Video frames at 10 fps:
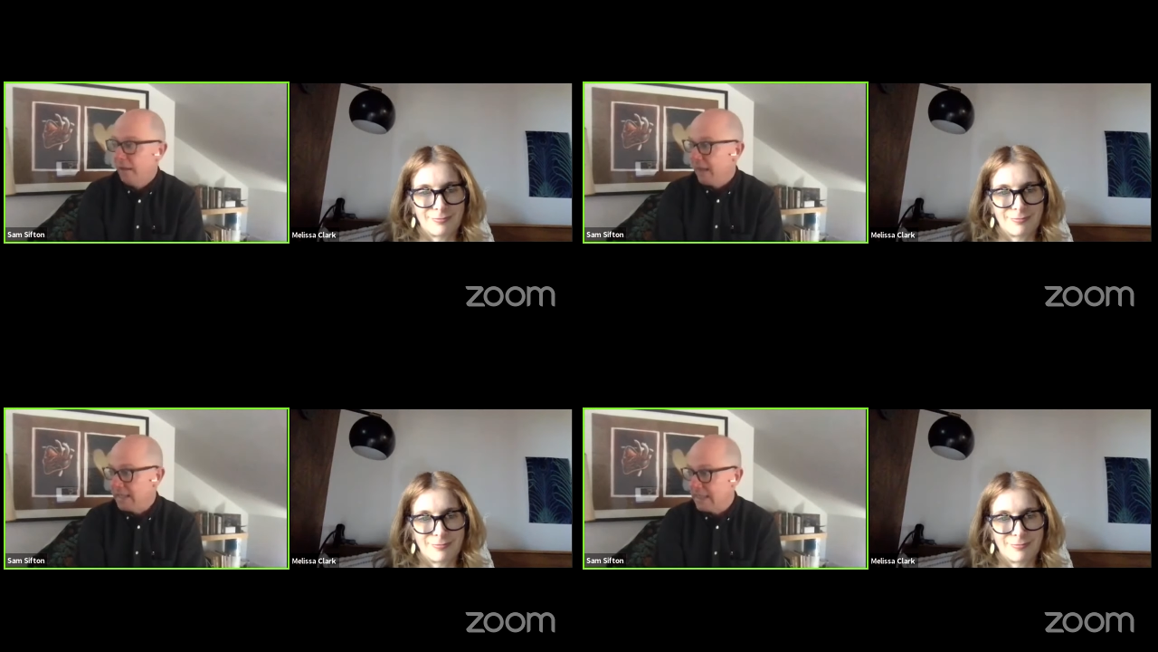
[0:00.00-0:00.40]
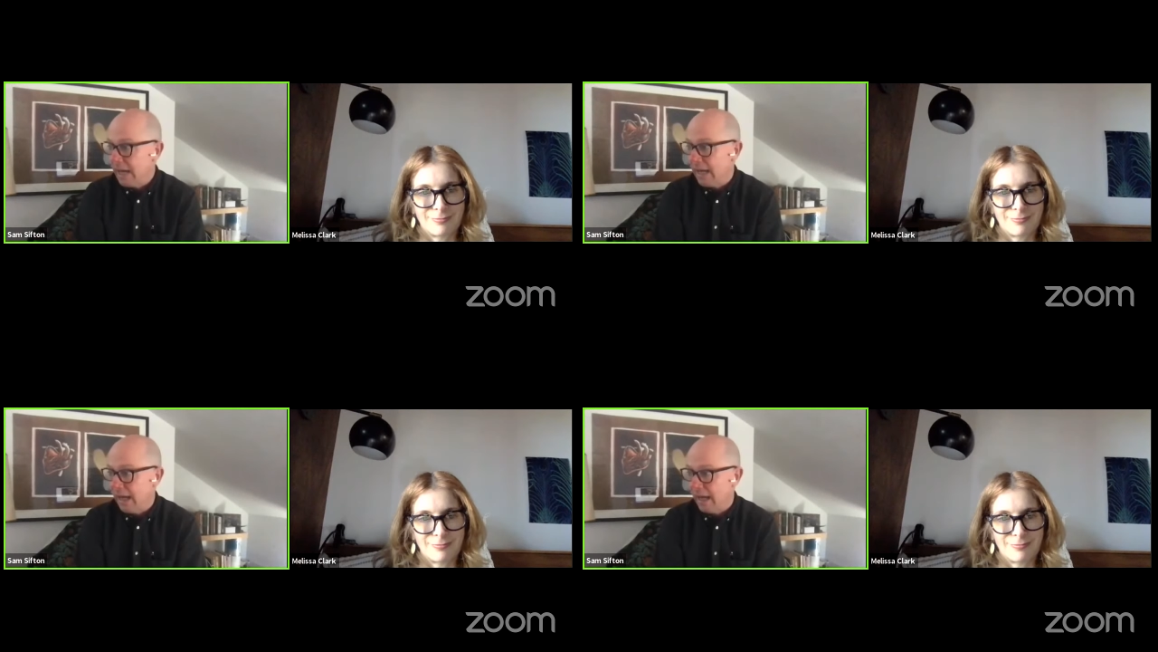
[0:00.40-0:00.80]
Speaker 1: That
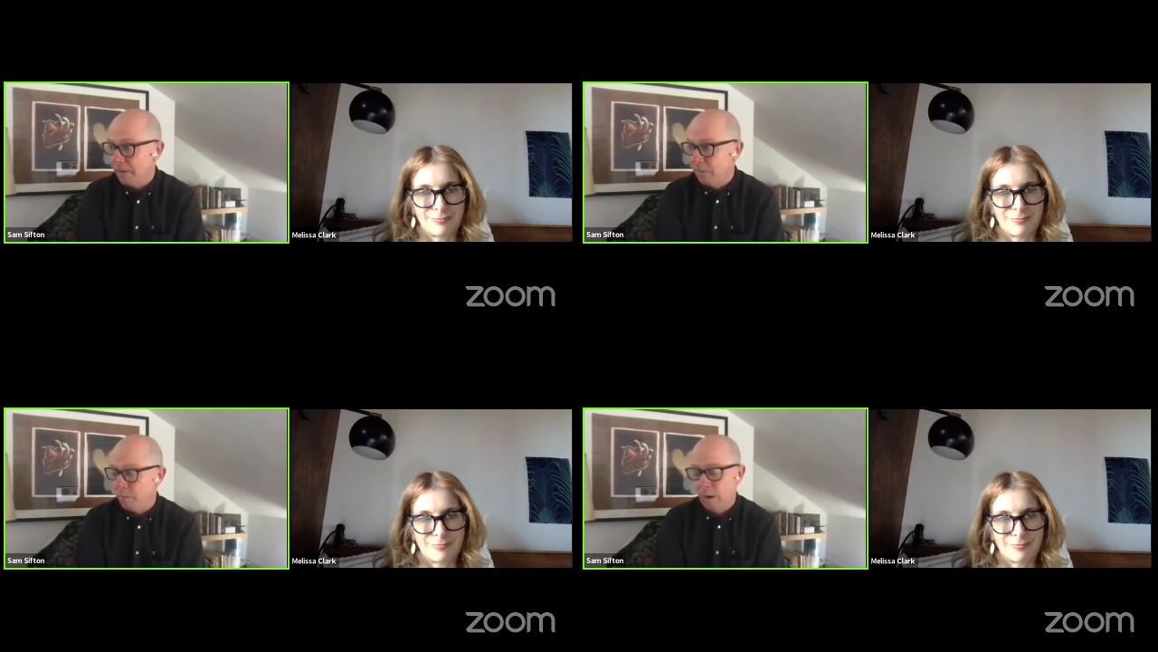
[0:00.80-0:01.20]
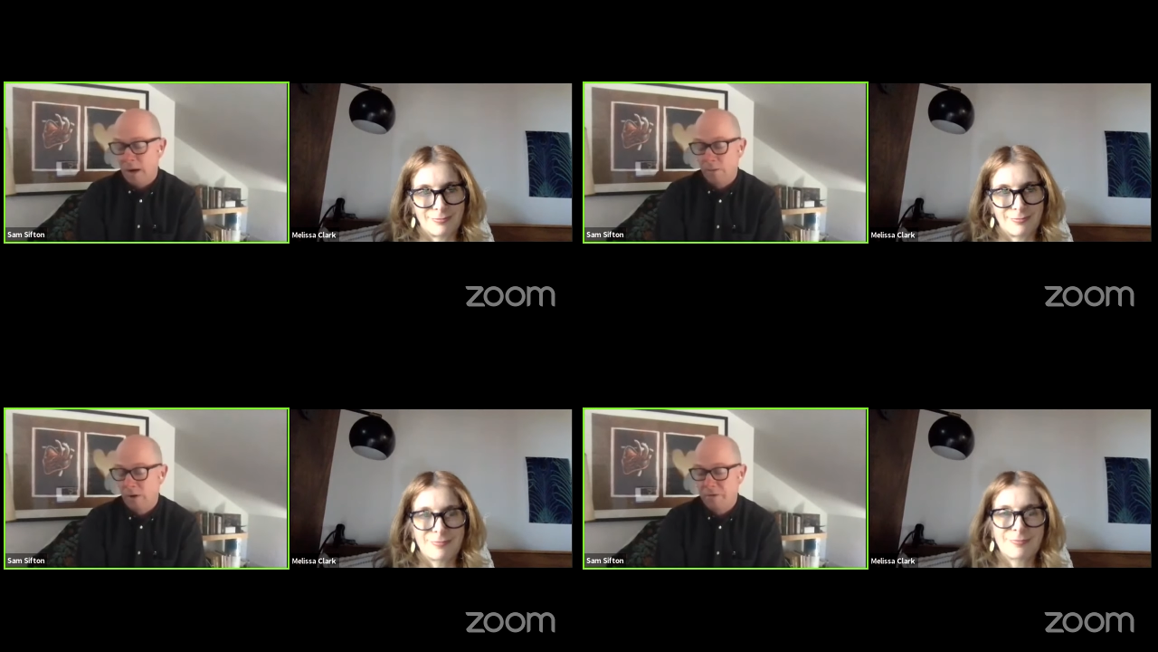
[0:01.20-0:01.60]
said, I
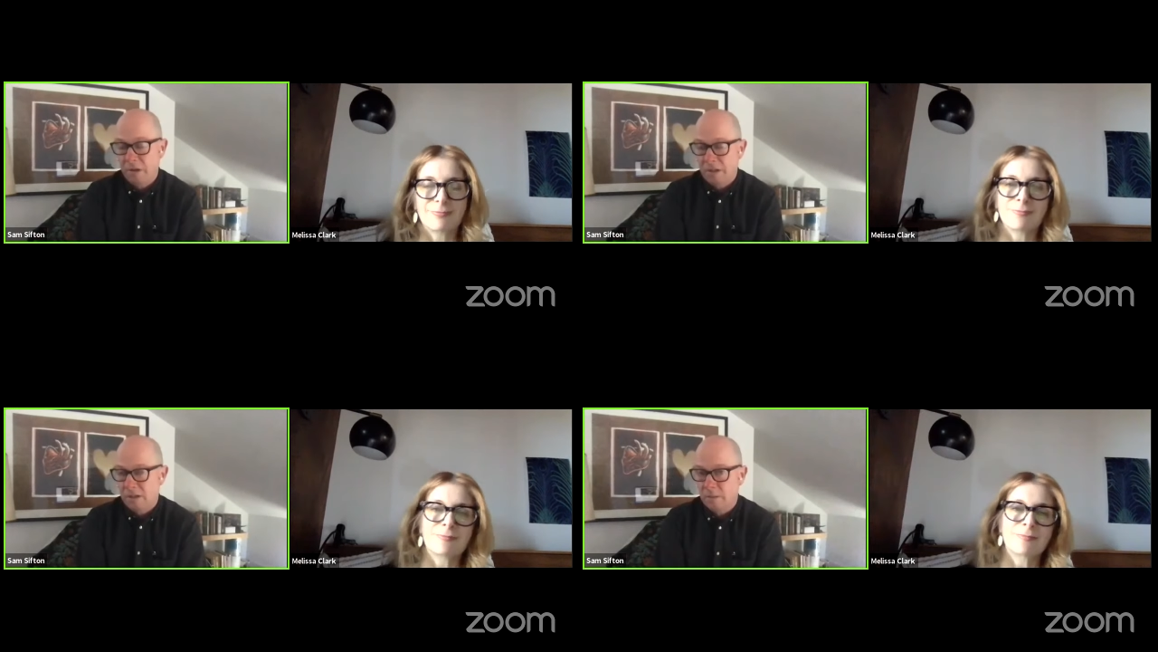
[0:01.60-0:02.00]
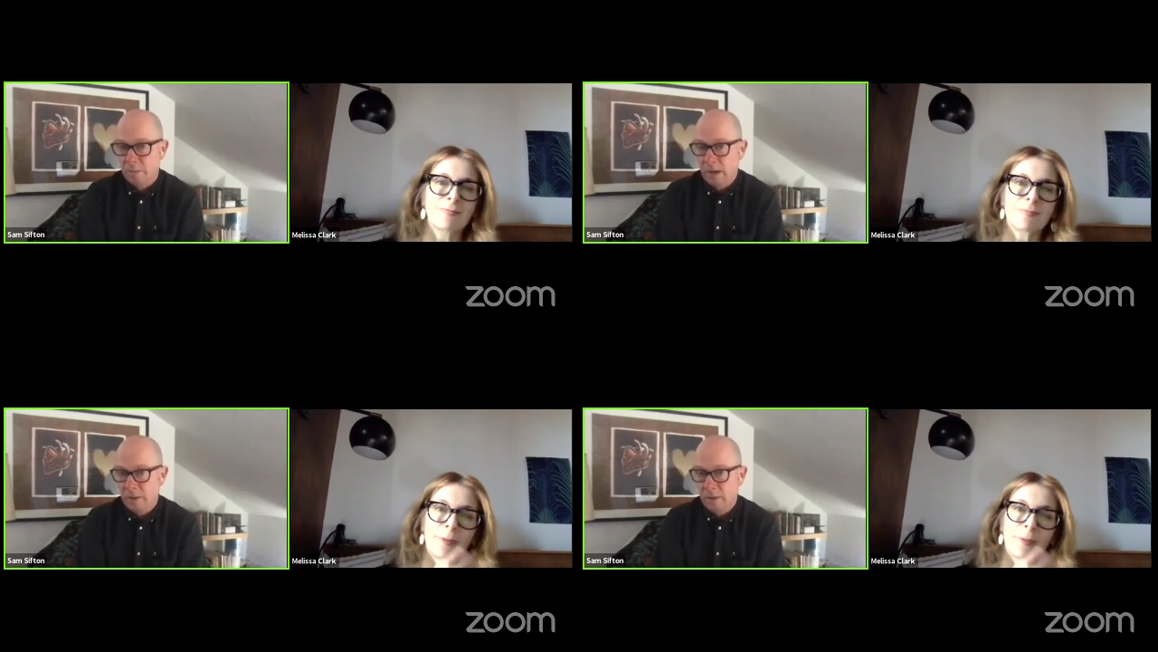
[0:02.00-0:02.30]
I riffed on some.